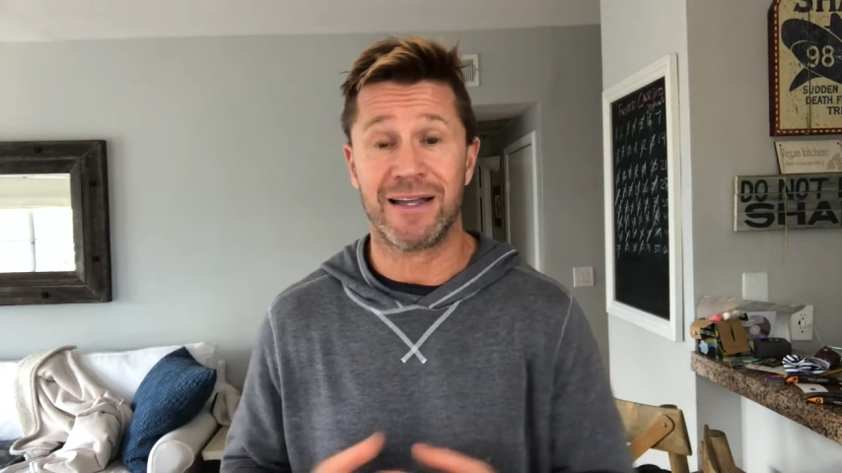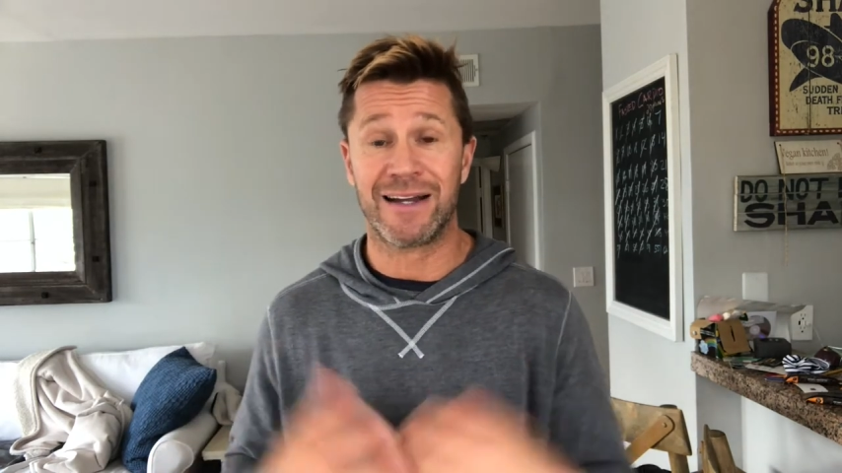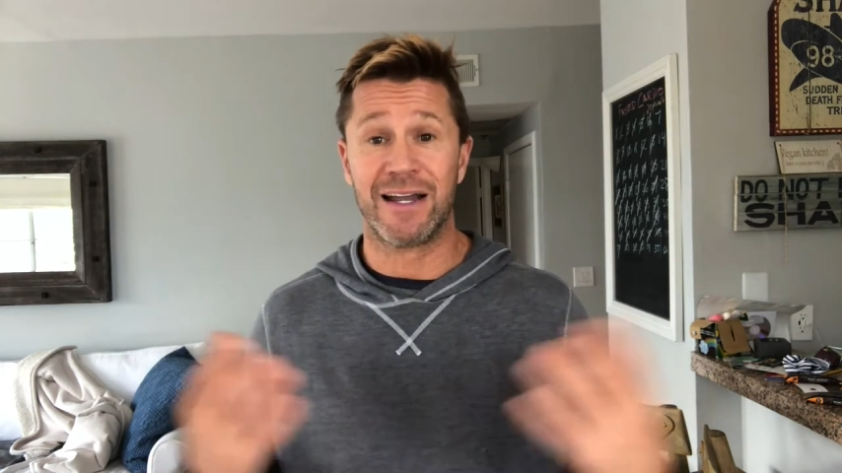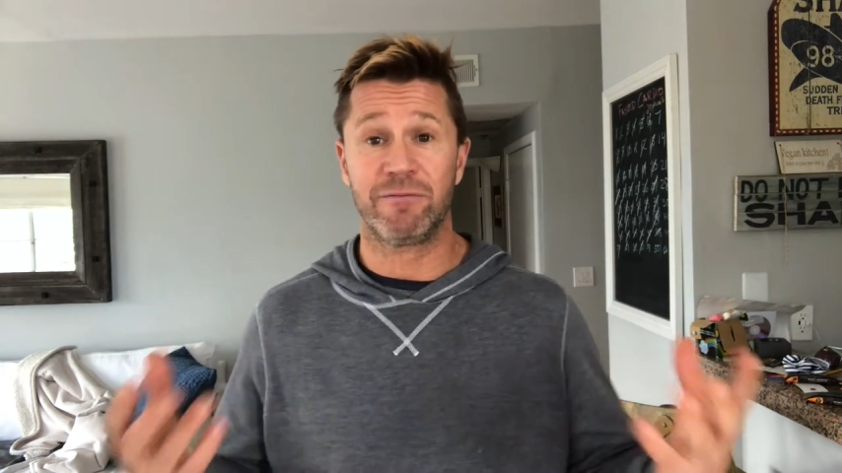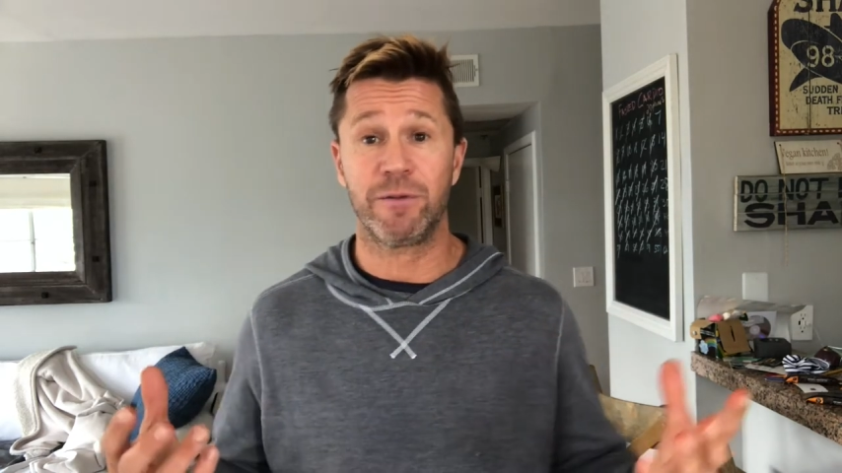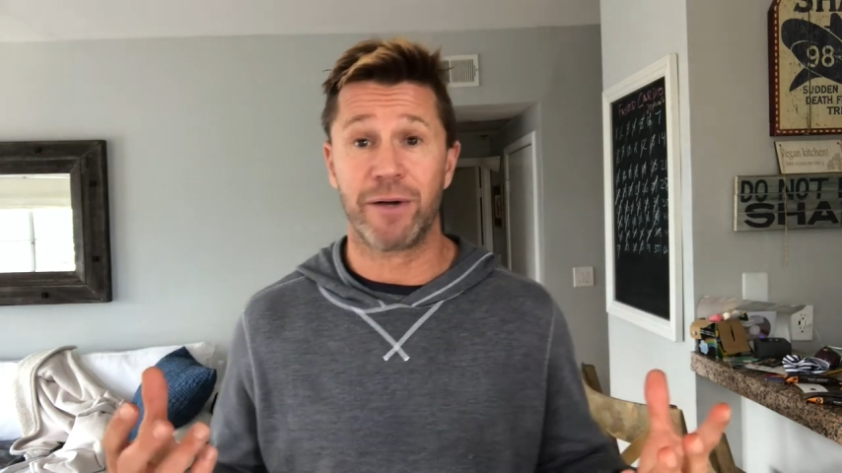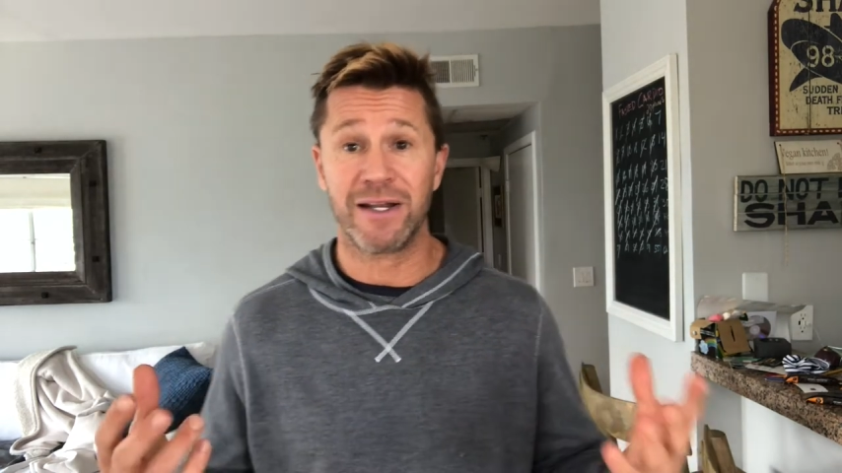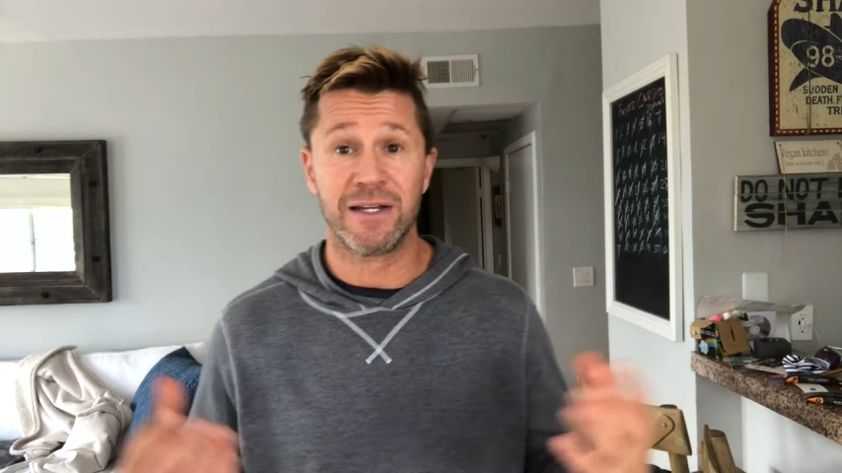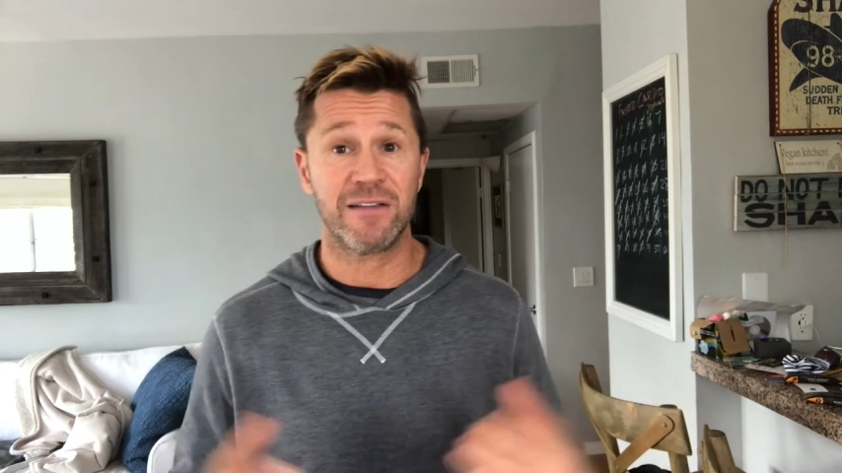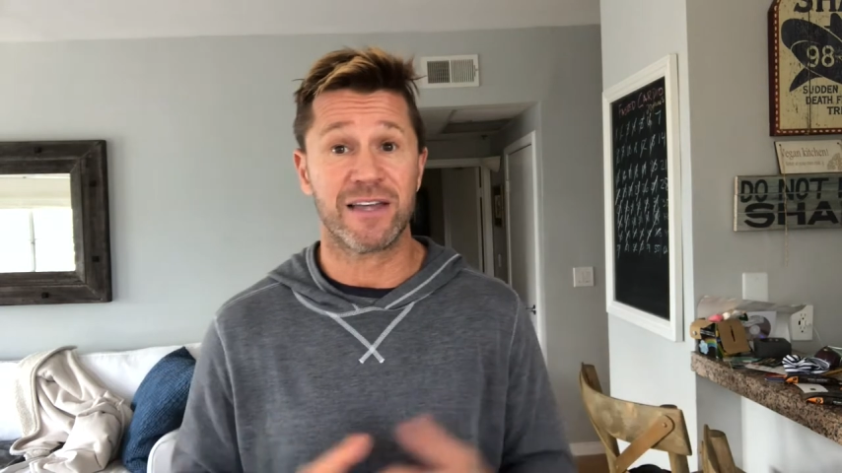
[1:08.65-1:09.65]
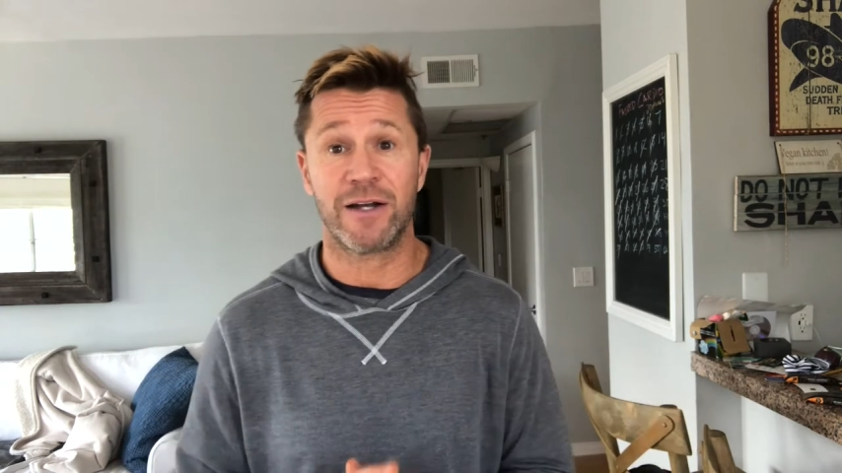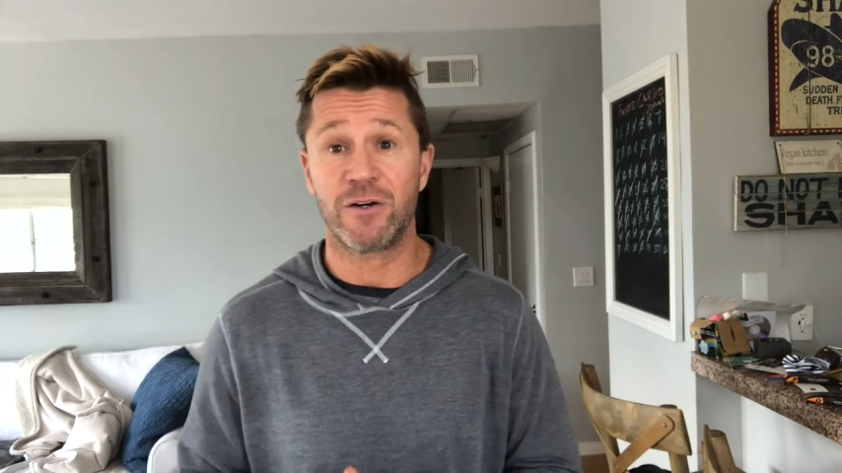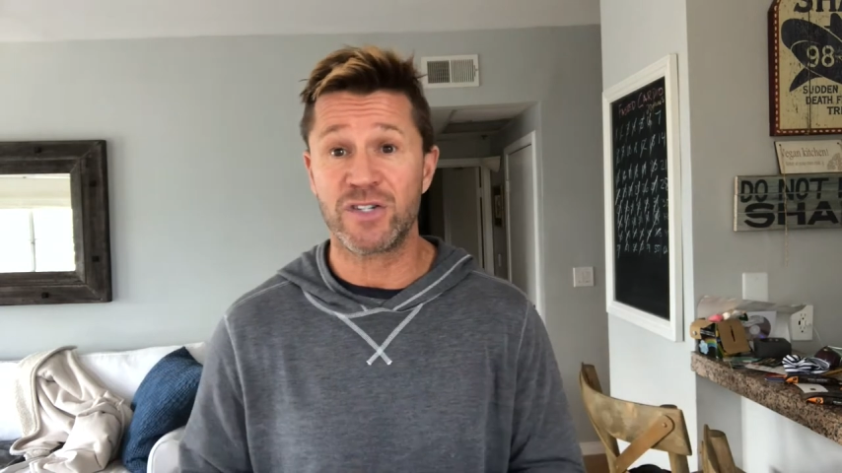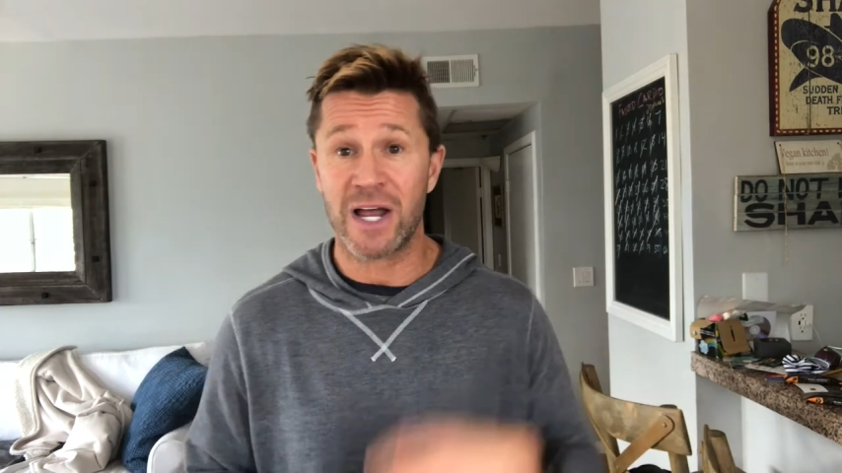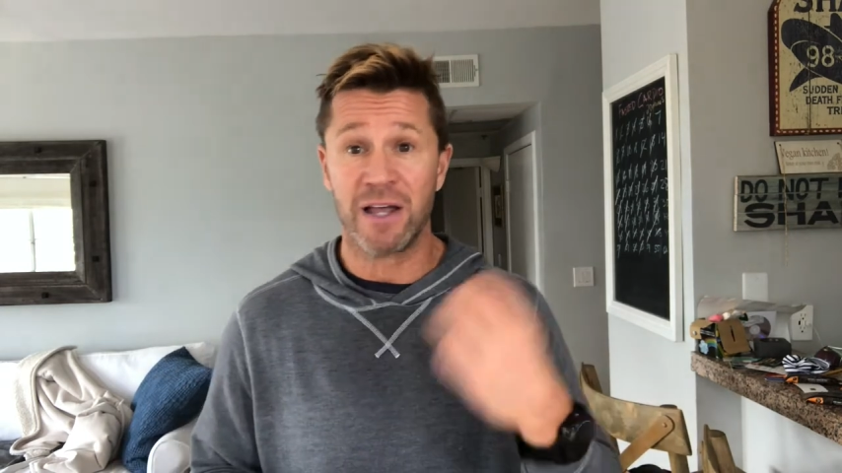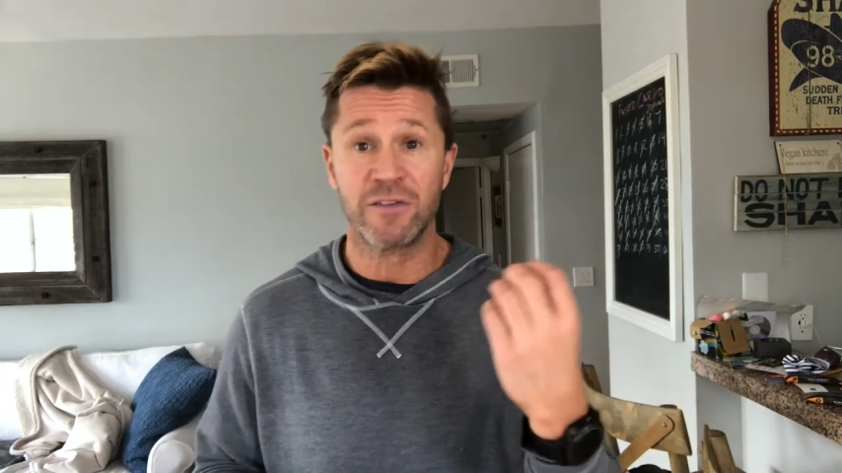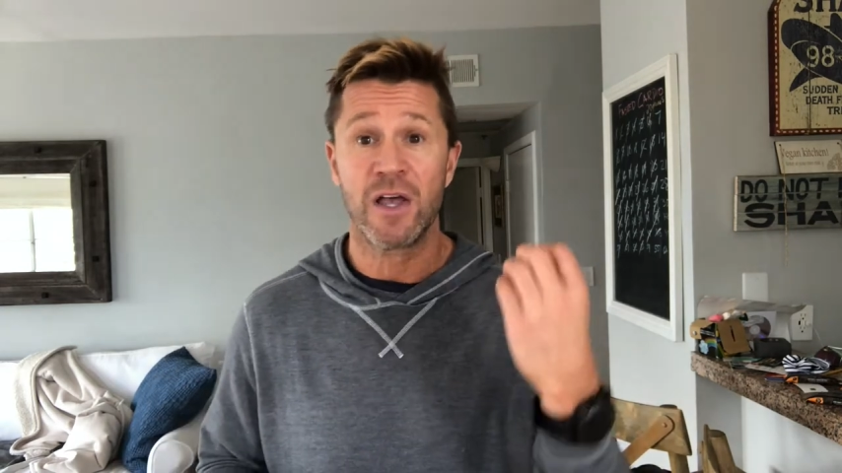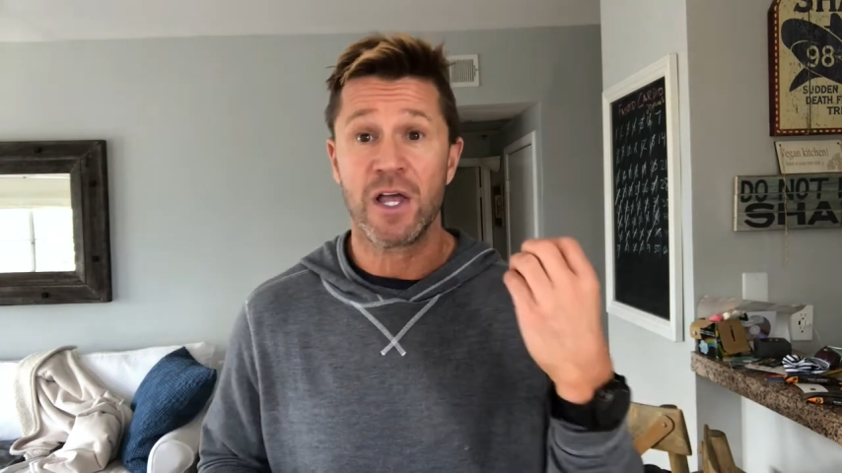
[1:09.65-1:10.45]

Not everybody needs Energize,